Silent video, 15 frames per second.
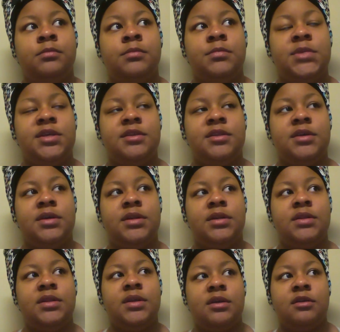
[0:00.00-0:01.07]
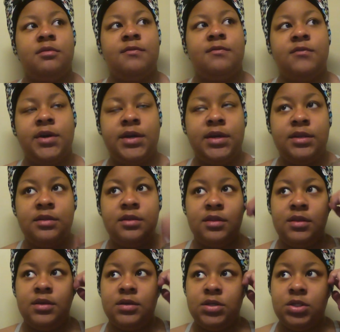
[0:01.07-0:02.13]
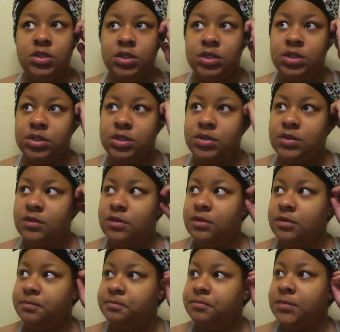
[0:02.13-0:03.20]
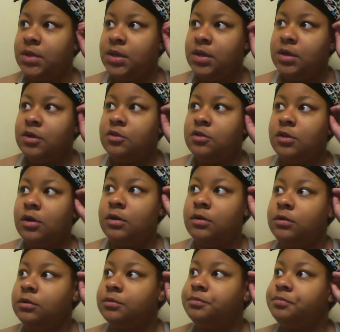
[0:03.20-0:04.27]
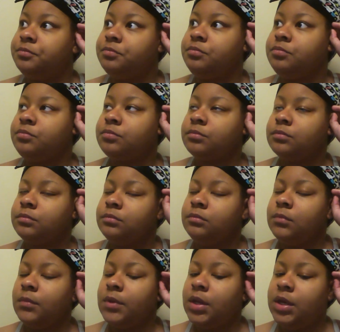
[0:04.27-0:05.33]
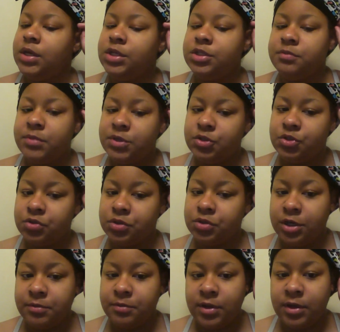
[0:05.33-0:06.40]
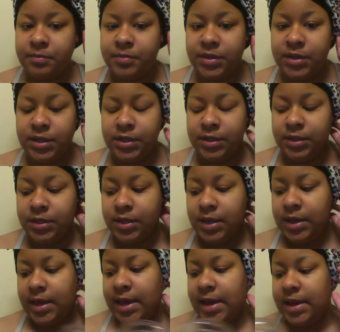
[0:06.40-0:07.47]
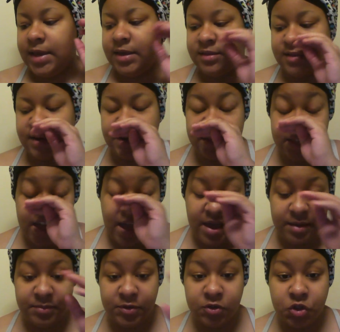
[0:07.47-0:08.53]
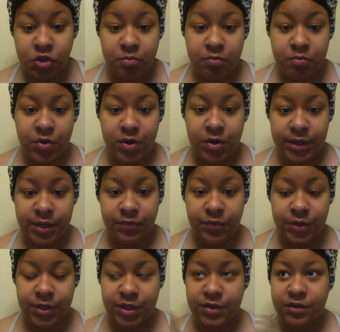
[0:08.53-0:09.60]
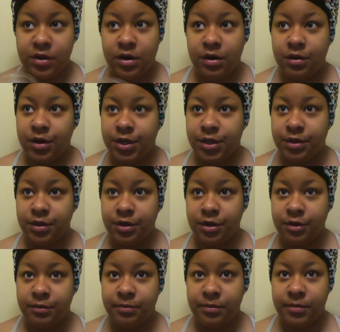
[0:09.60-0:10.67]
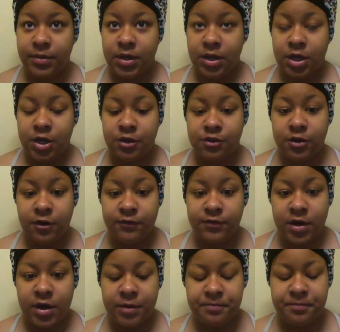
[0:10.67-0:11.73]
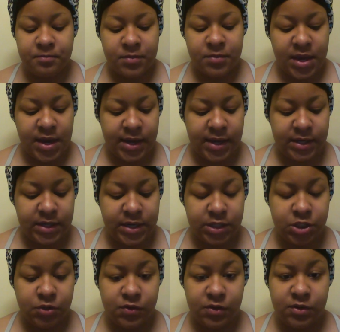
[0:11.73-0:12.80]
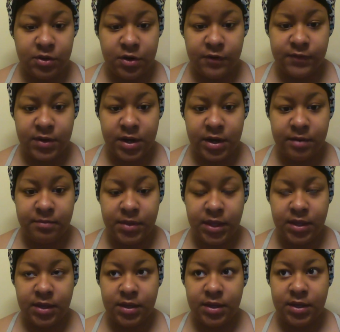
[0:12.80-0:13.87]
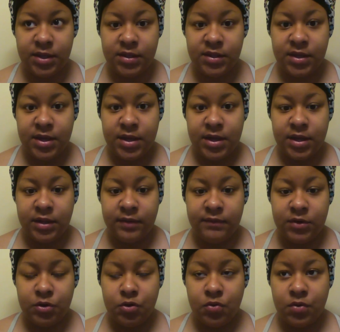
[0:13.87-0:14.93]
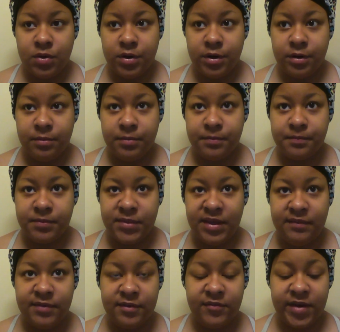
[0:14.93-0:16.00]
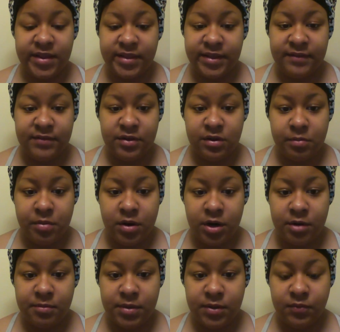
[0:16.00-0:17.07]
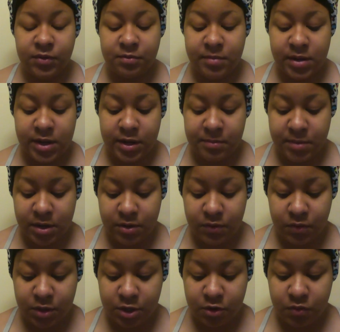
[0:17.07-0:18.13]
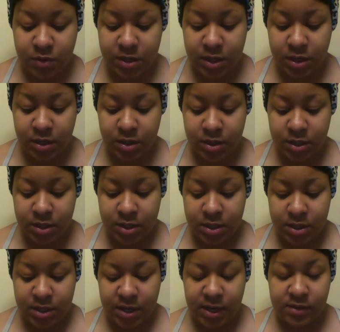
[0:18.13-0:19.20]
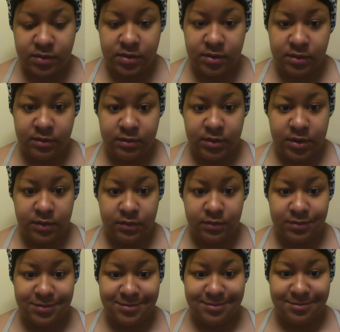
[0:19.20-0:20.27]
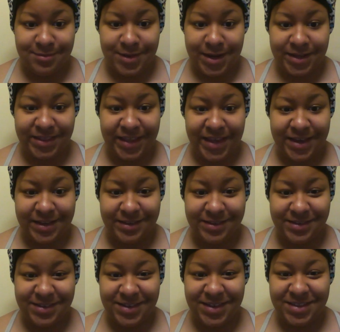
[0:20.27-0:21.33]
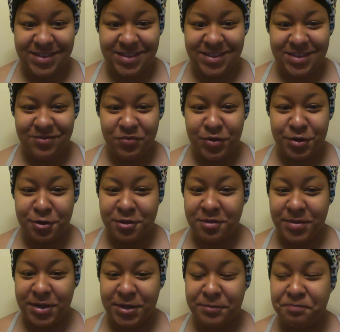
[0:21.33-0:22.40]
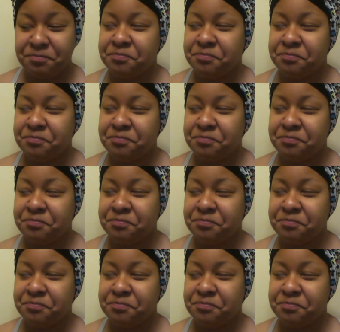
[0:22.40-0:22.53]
Let's see, anything else before I get into the instructions. So each menstrual cup company has like a time you should boil it when it's on a stovetop. I did not choose a stovetop because I live in a dorm. Even if I lived in an apartment with my own cookware, I still don't like that. It's weird to me.